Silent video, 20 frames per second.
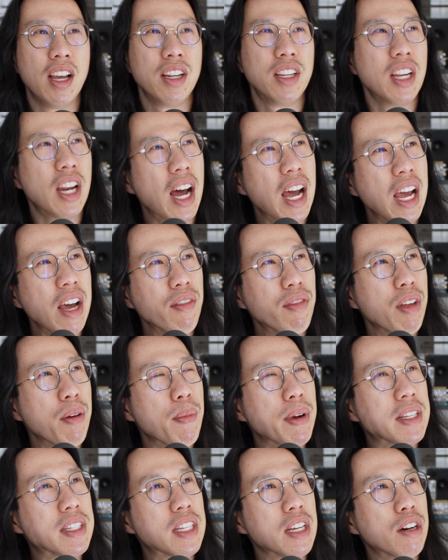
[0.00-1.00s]
Did I have that
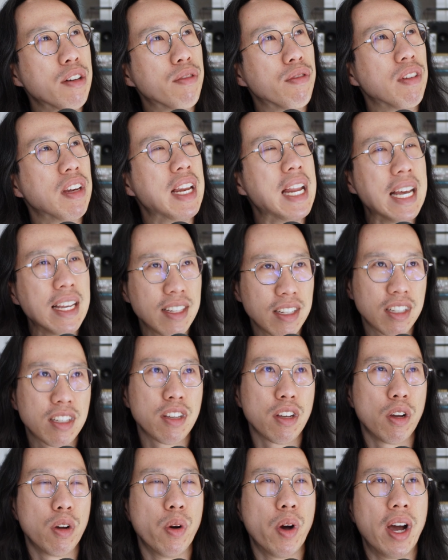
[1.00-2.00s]
myself? Less
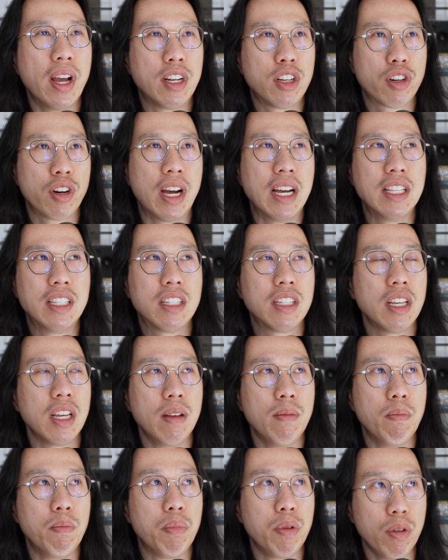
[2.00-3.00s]
so. I tried to
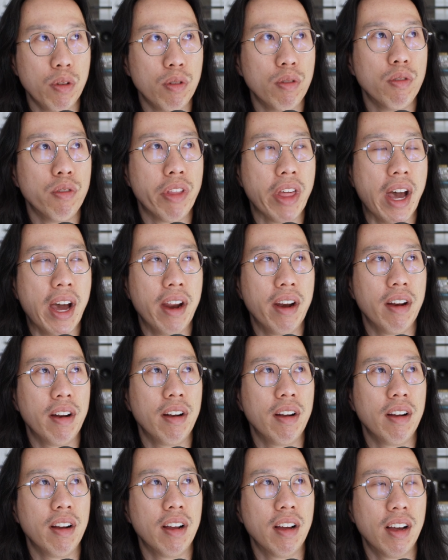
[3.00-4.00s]
imbue that
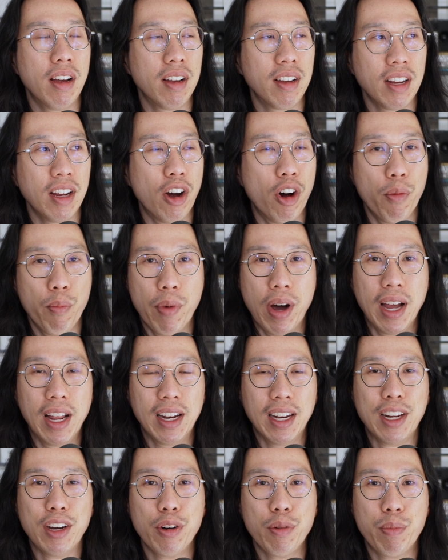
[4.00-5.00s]
uh, on my
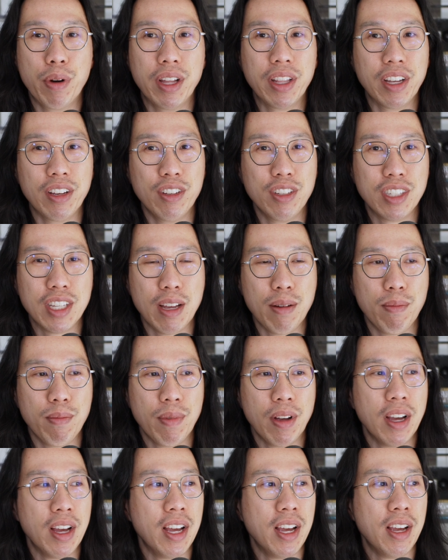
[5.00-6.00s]
little brother who's
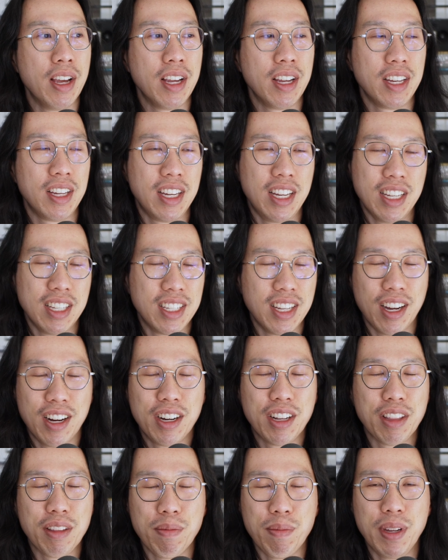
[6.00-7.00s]
10 years
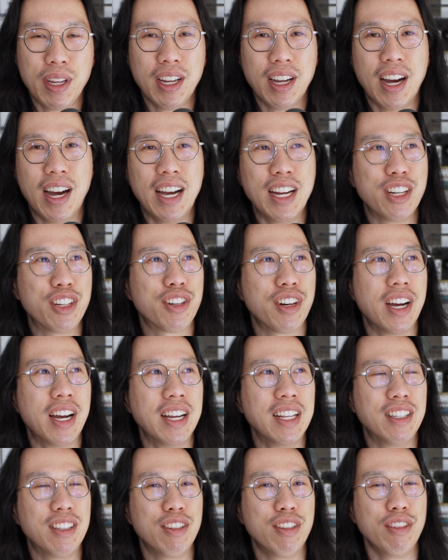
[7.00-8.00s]
younger than me. I
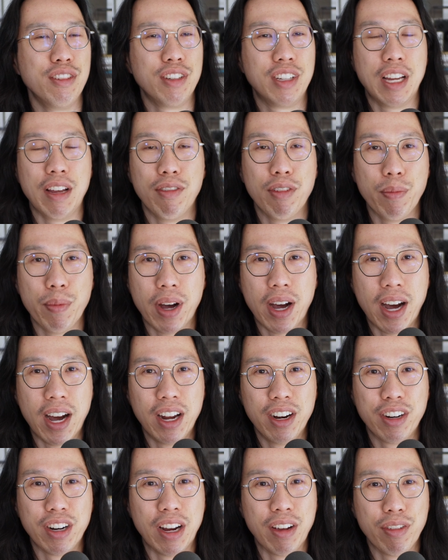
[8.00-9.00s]
tried to give him a
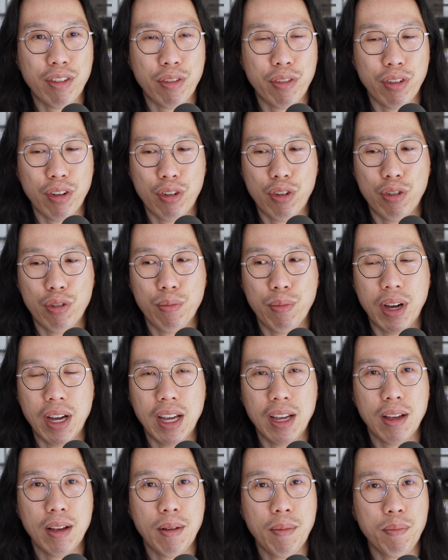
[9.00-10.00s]
hard drive of all
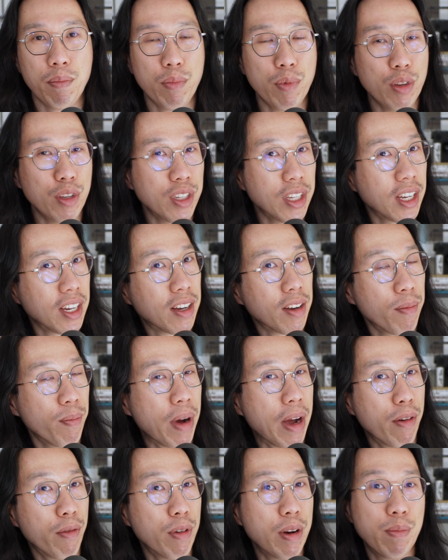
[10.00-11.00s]
my music,
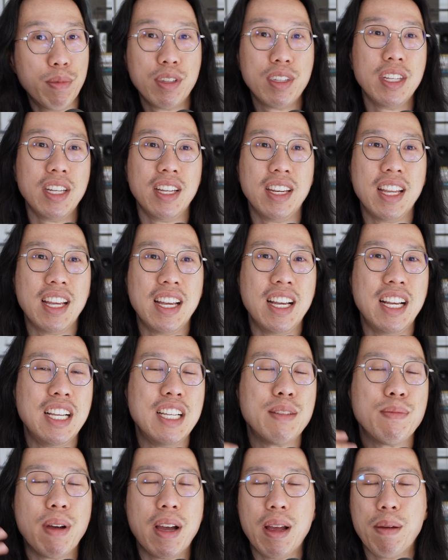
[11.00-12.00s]
my ripped
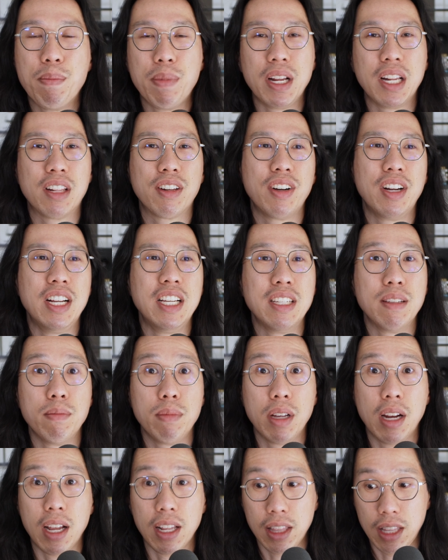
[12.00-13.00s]
CDs, my MP3s, and
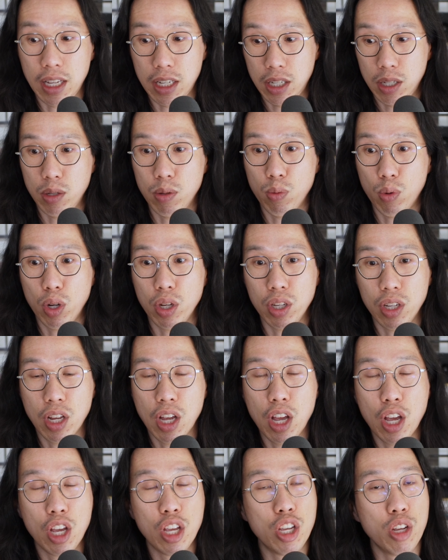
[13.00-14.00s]
be like, this is what
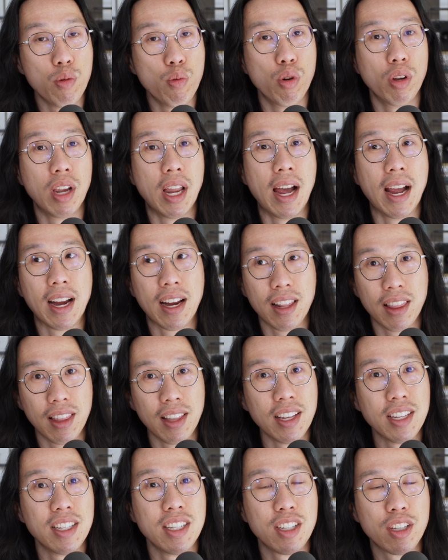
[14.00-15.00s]
you will like.
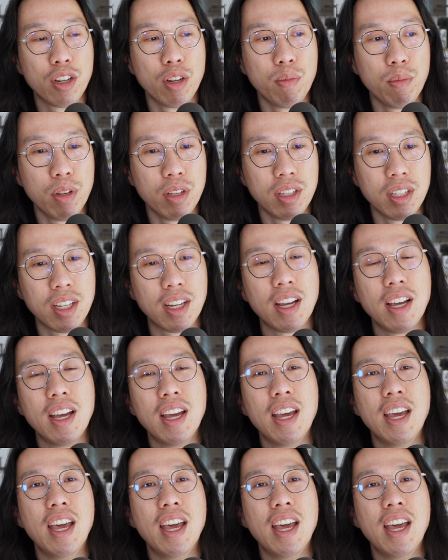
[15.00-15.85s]
This is good music.